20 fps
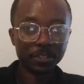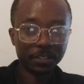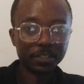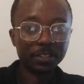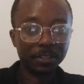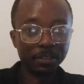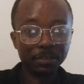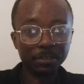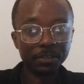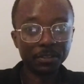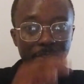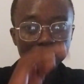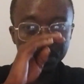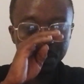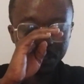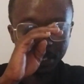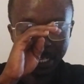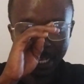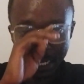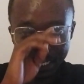To
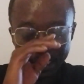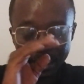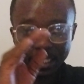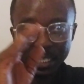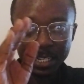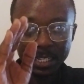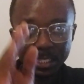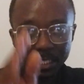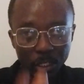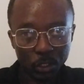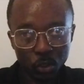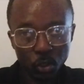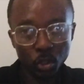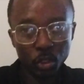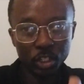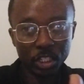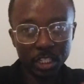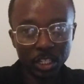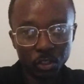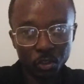get the
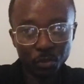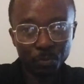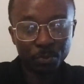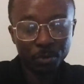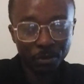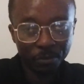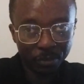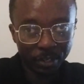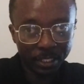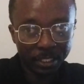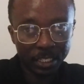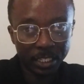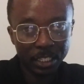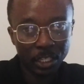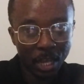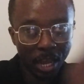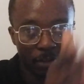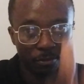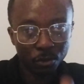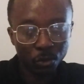solution to poverty, you
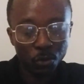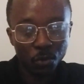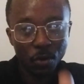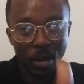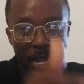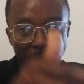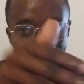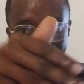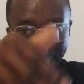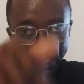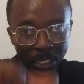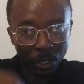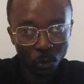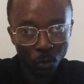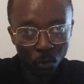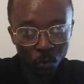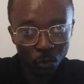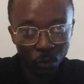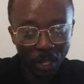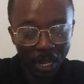have to go under the
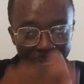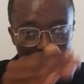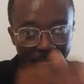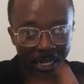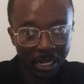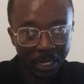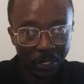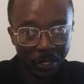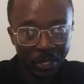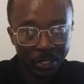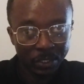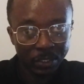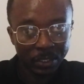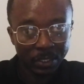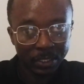hole, underground.